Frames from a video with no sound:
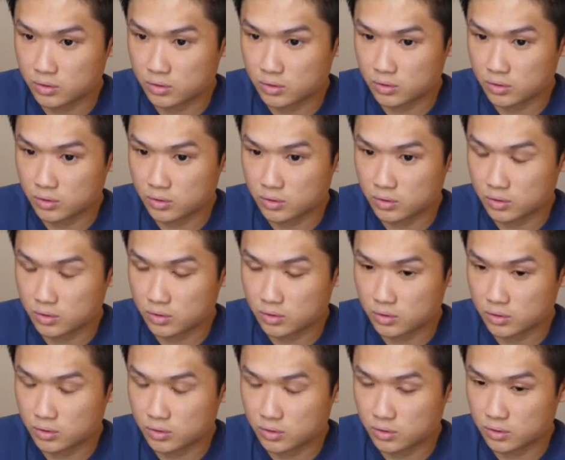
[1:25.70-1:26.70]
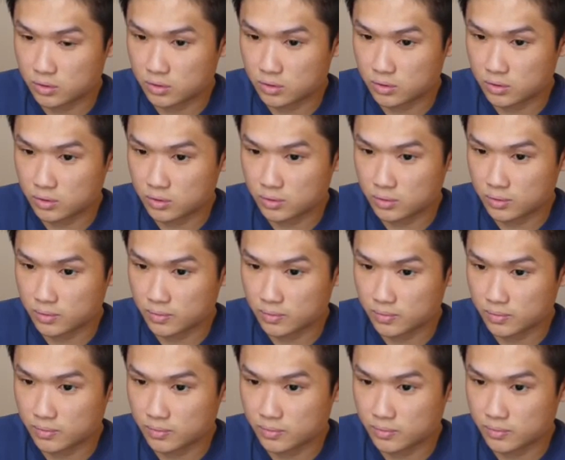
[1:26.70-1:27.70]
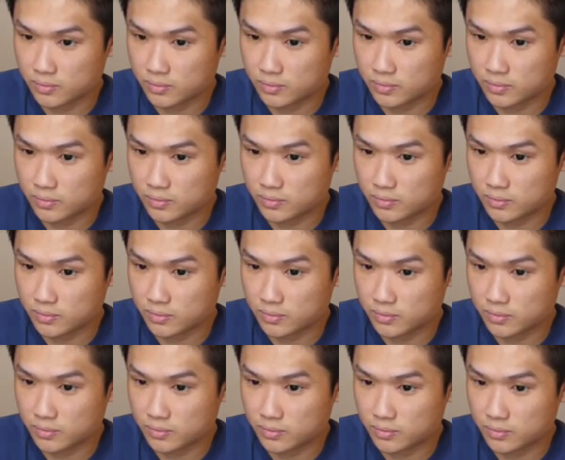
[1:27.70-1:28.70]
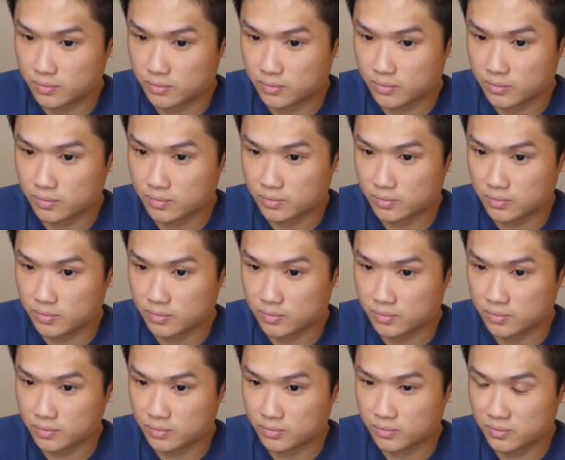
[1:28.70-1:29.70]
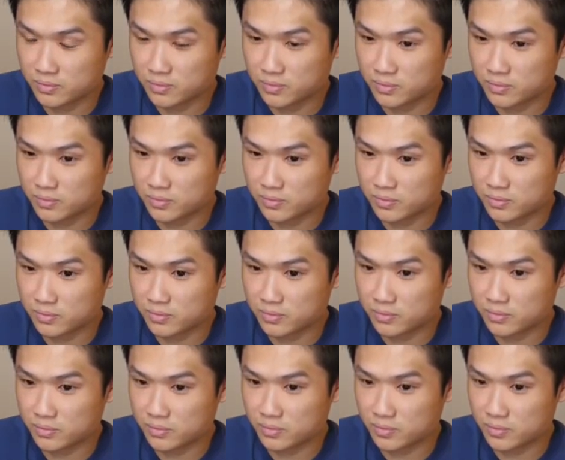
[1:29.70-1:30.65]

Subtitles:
No words are spoken by the person on screen.